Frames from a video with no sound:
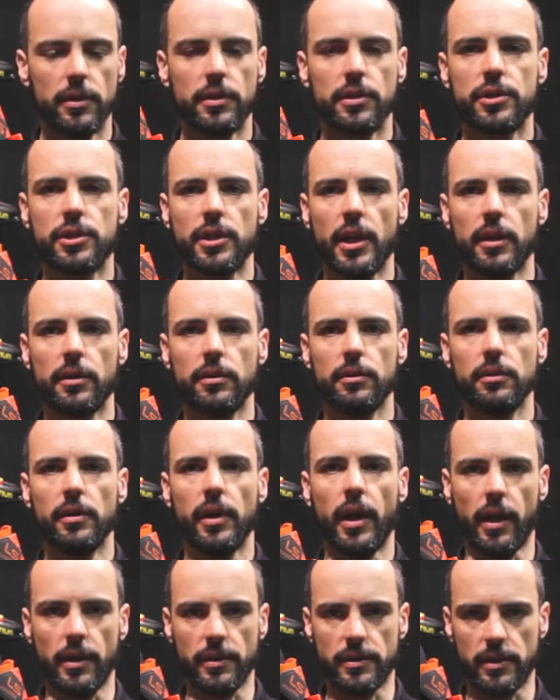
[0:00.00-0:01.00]
Shadow
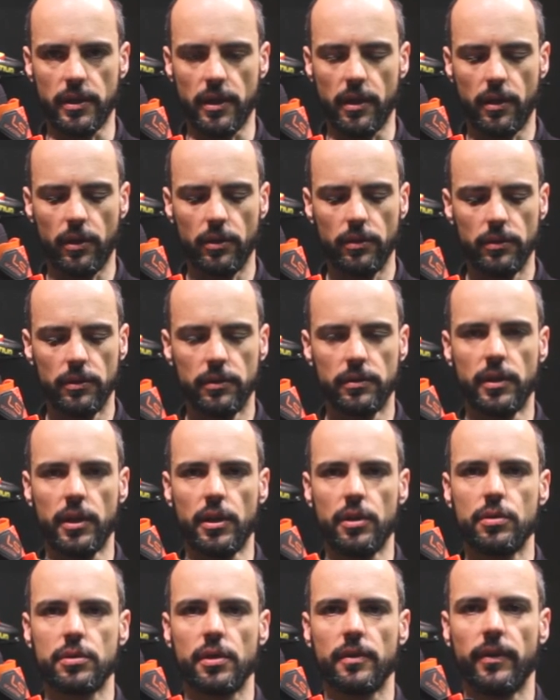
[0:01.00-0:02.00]
and Synchro, the
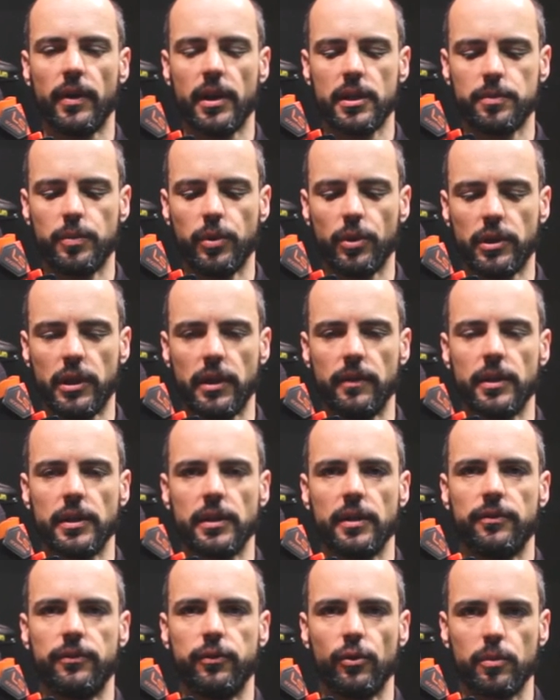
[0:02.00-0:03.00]
news of La Sportiva and
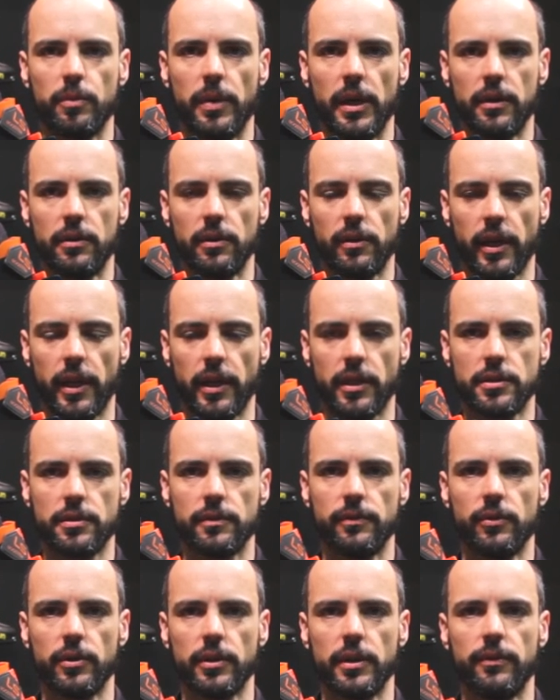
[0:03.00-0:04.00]
the 4 buckle range
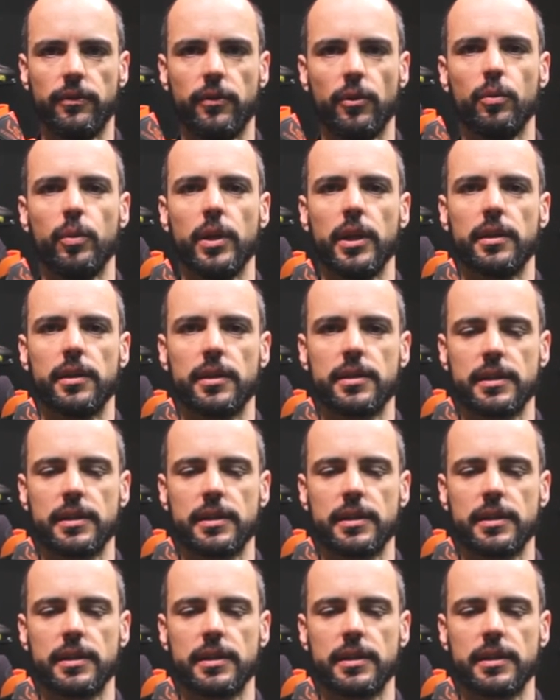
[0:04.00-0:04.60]
for the fall-winter